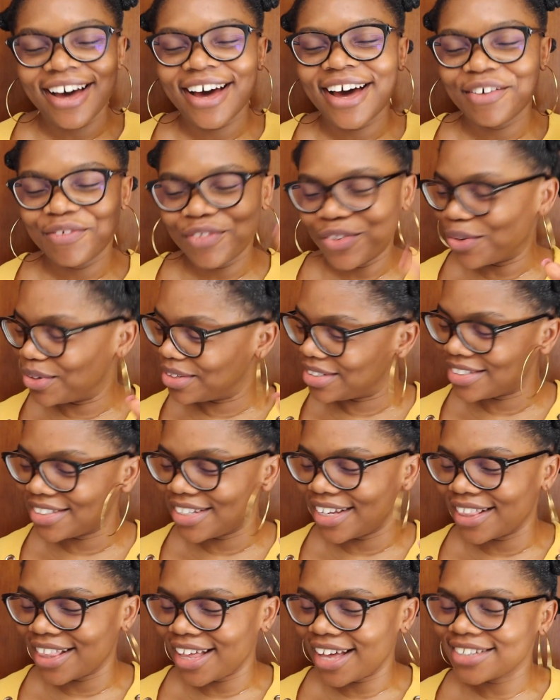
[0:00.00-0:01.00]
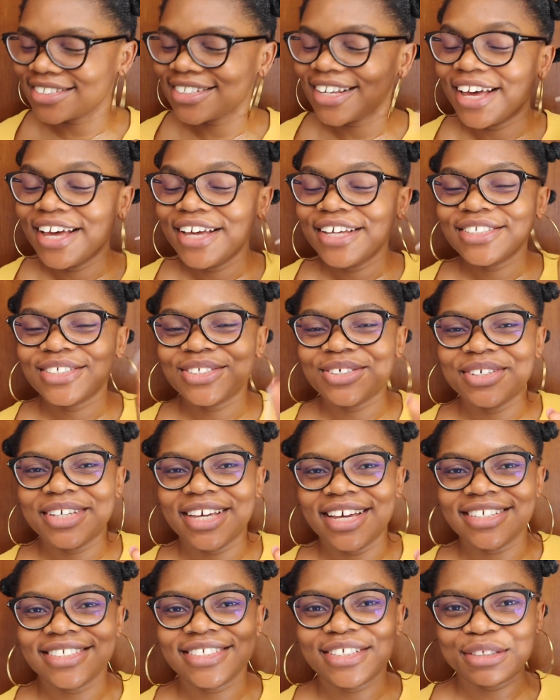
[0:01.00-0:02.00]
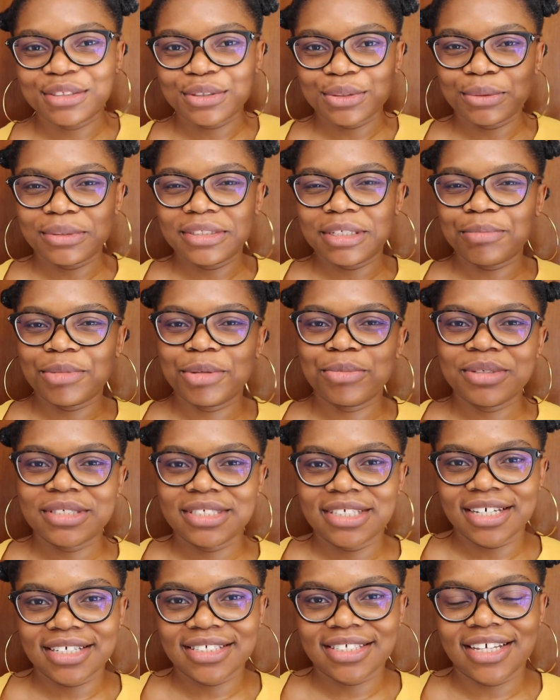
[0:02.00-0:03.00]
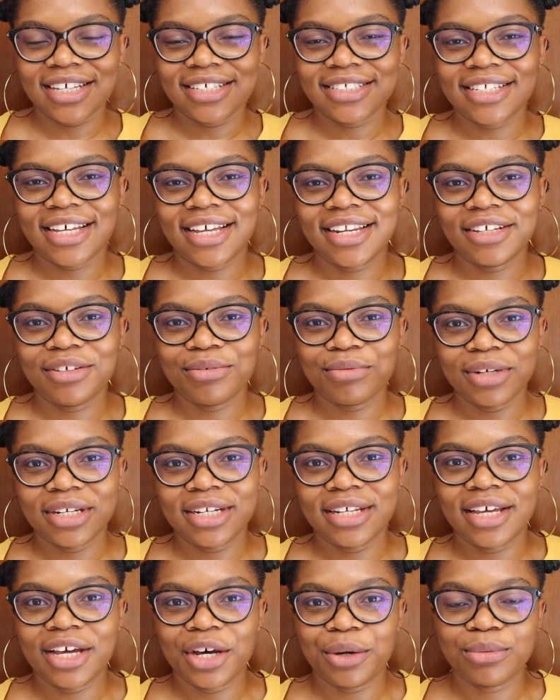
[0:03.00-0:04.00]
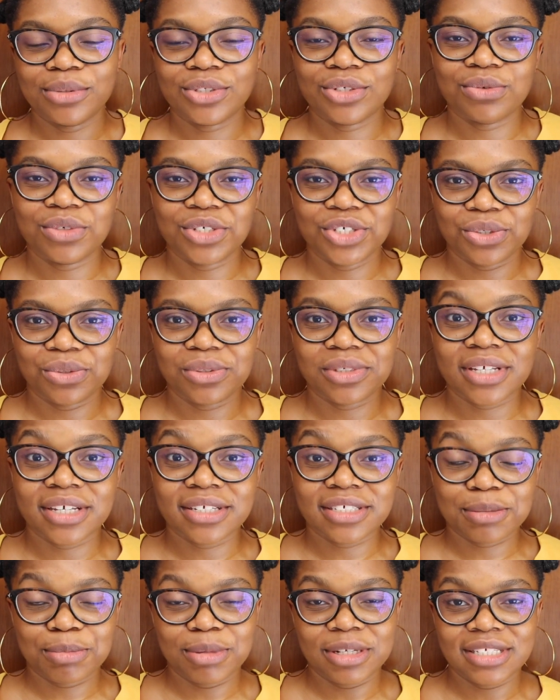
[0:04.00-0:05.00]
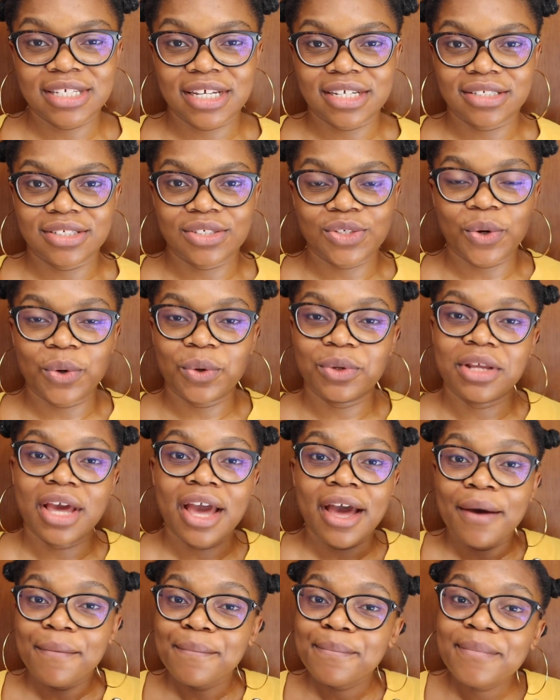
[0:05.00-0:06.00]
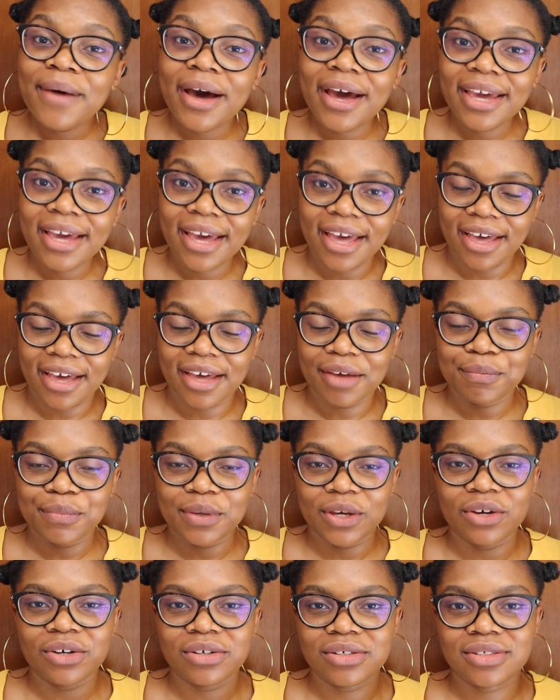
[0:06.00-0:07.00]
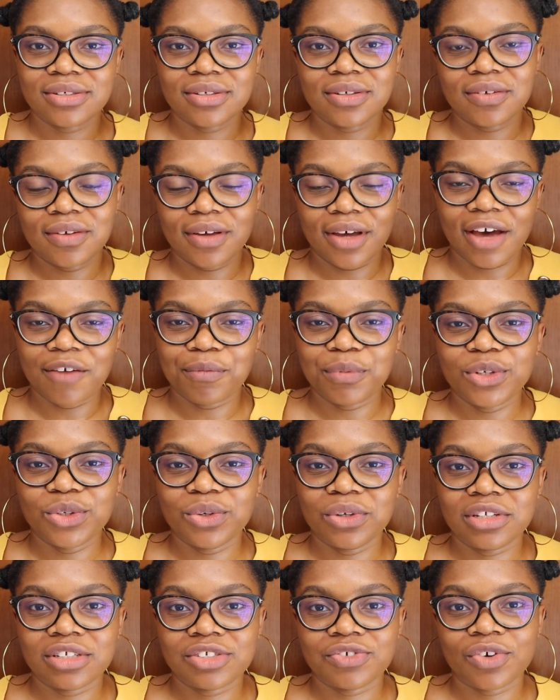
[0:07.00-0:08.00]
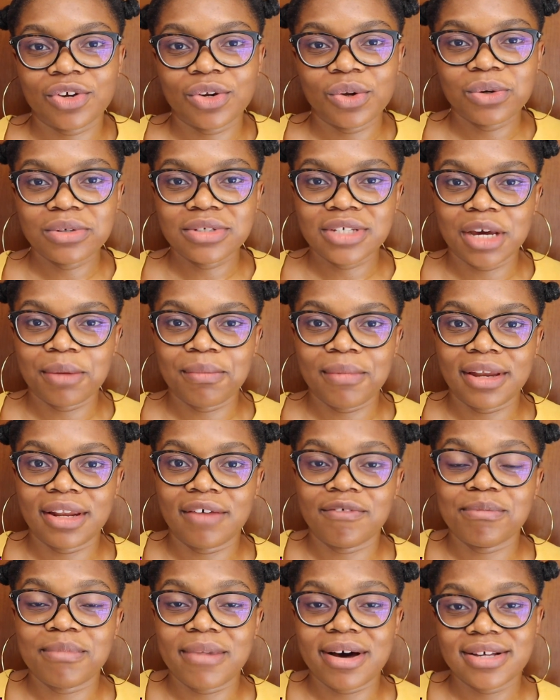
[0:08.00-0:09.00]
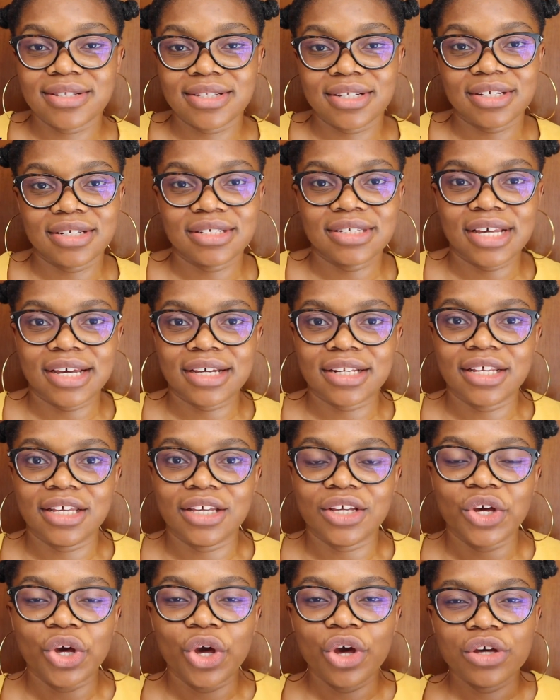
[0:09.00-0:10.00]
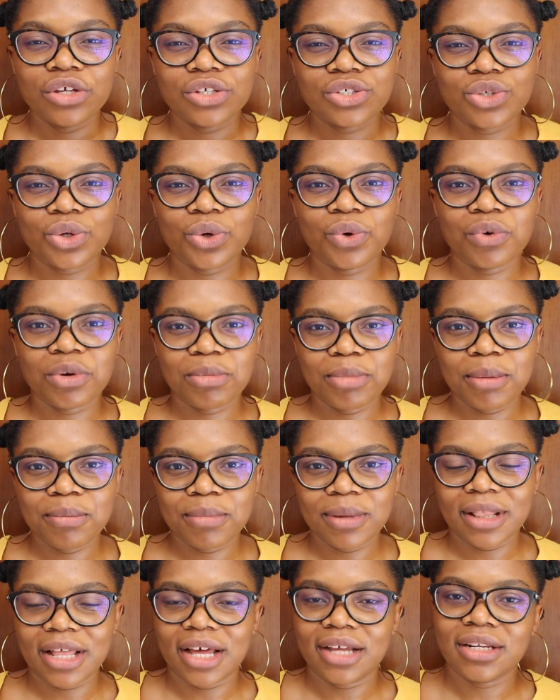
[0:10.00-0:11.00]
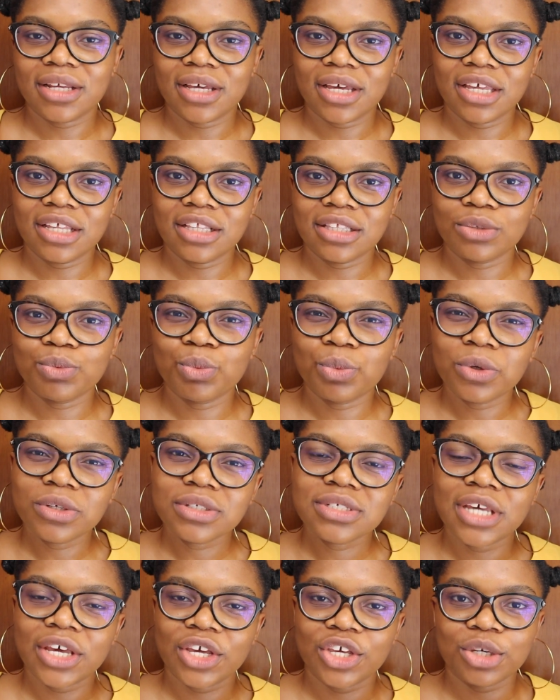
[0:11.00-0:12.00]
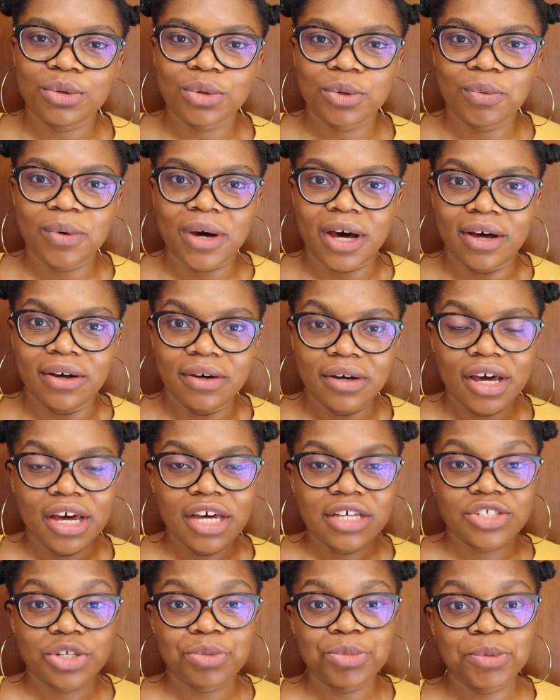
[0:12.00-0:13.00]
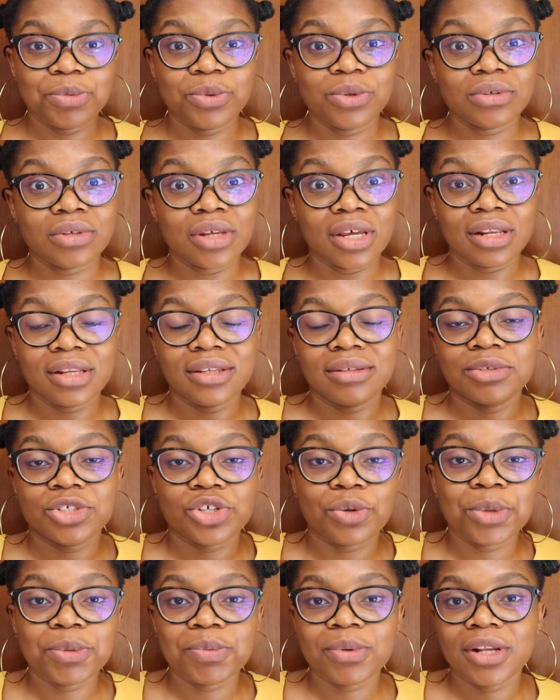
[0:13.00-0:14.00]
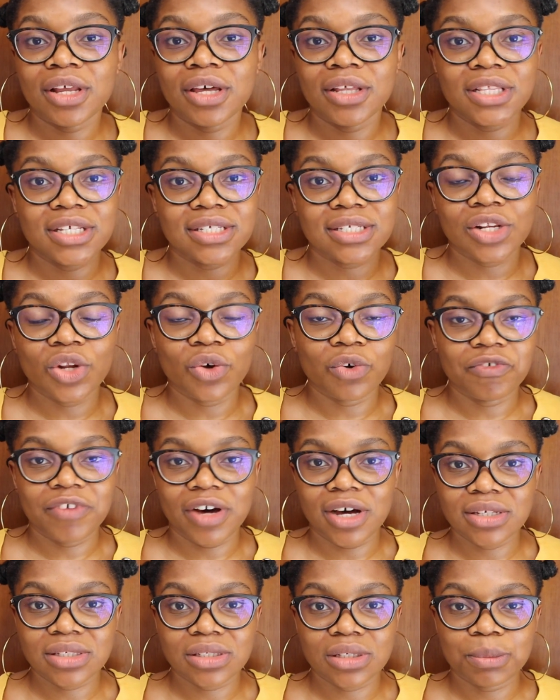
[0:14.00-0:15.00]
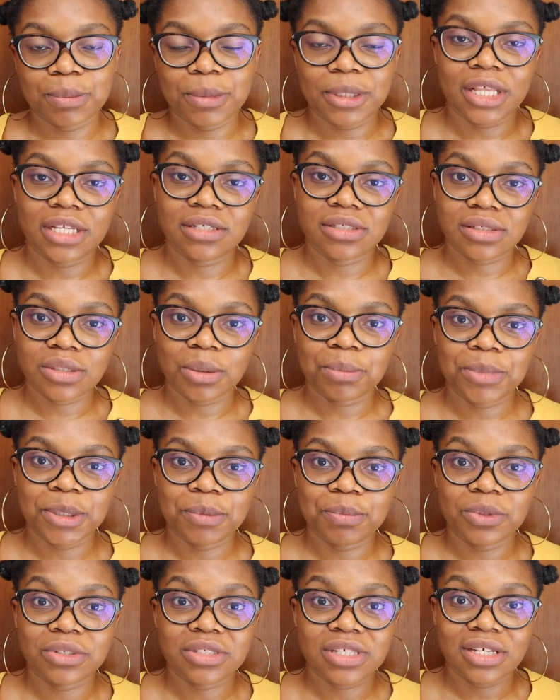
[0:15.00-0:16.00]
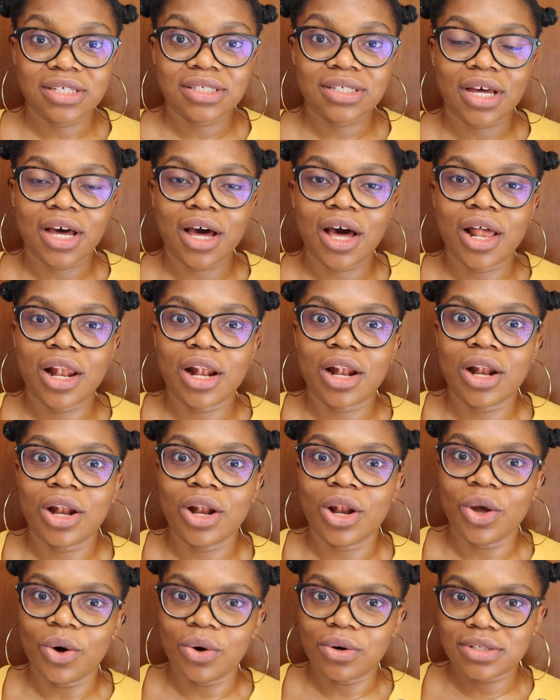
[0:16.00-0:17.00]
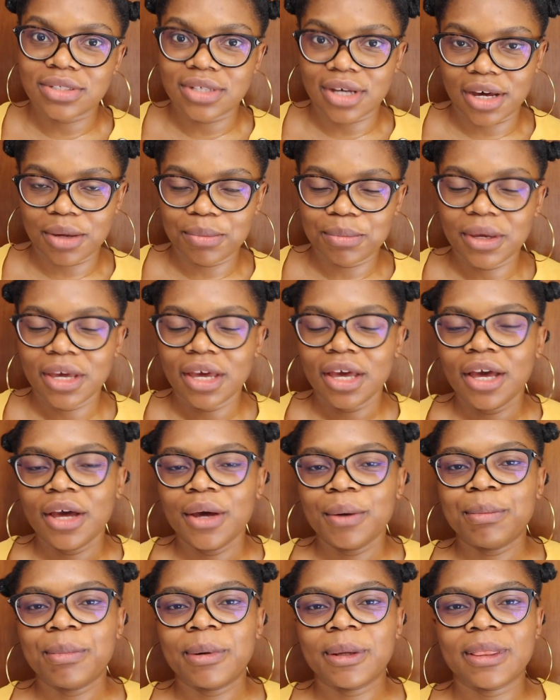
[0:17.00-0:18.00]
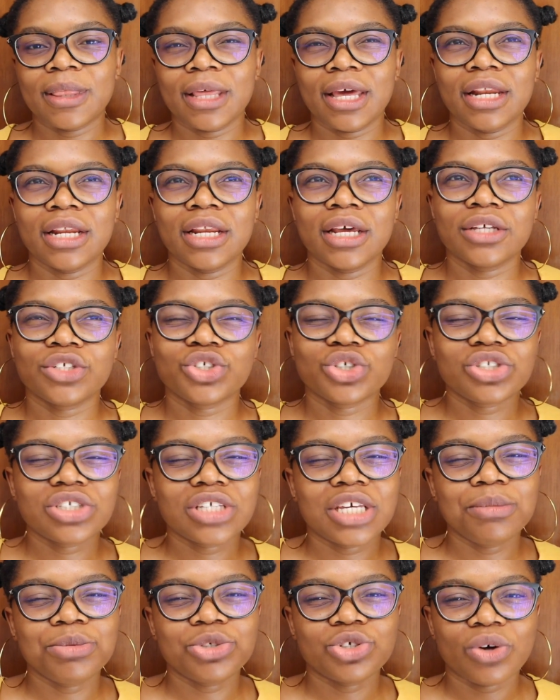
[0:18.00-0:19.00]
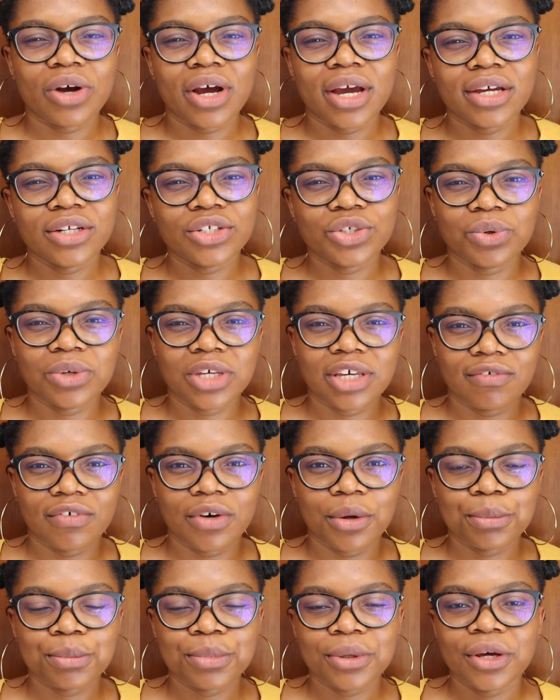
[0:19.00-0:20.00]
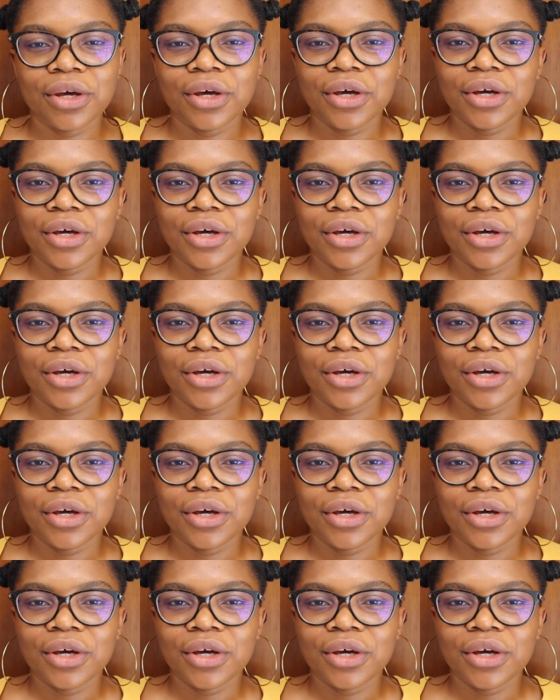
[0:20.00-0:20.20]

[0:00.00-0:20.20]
I forgot to say that. So yes, so tip number six is that it really helps to reduce split ends on my hair, because I've been doing this for a long time and I've mastered the technique. So remember that it will take you a while. Some people learn this a lot faster, but then some people it takes a long time. But then just keep trying, don't give up.